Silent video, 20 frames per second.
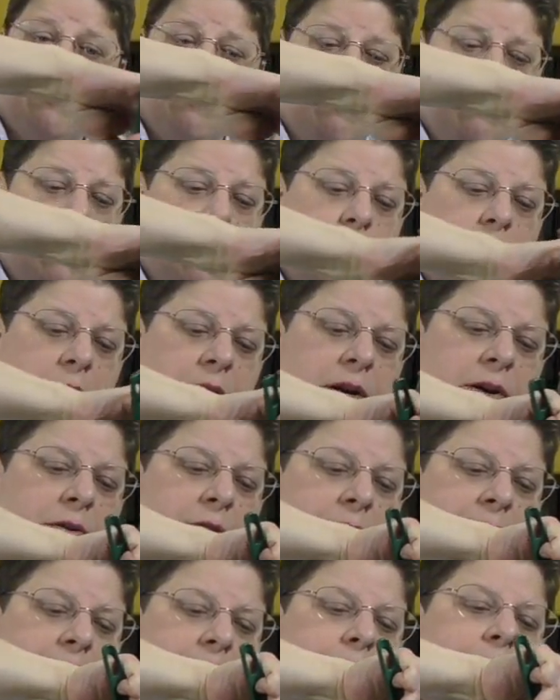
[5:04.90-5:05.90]
more
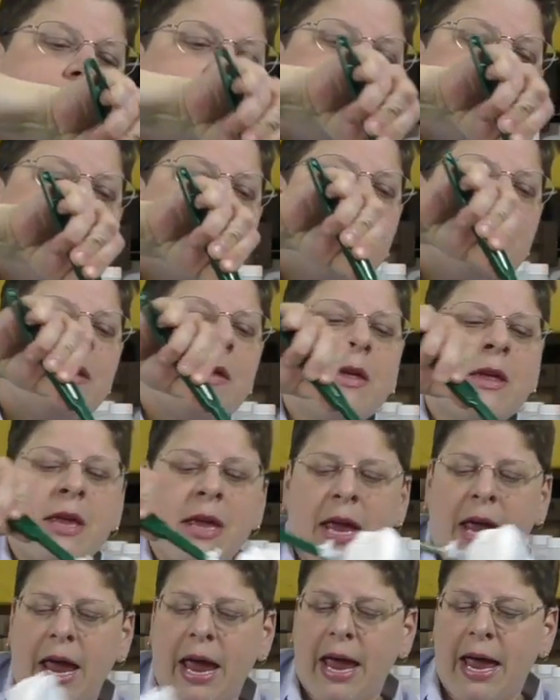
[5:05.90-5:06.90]
cream,
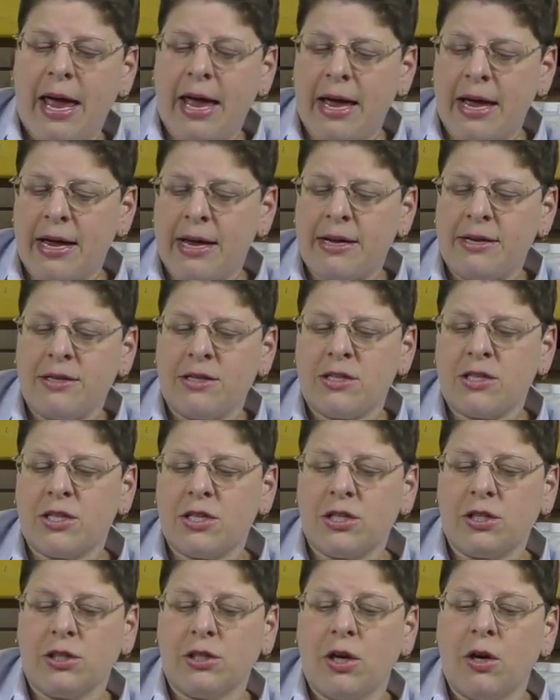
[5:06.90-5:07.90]
and
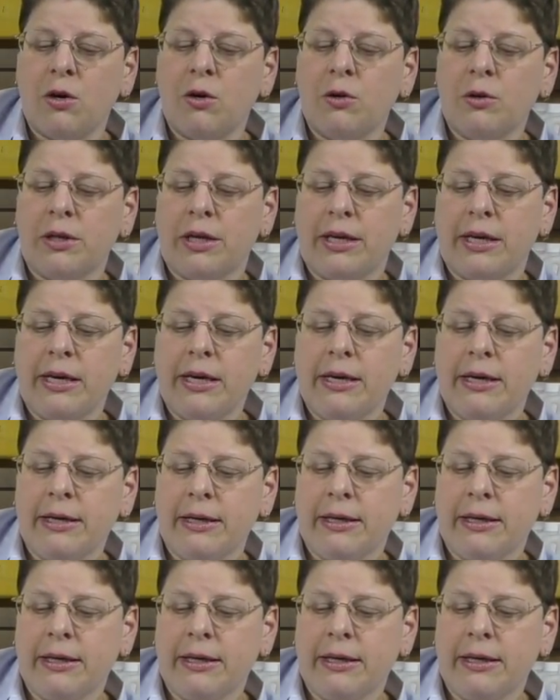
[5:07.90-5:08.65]
slowly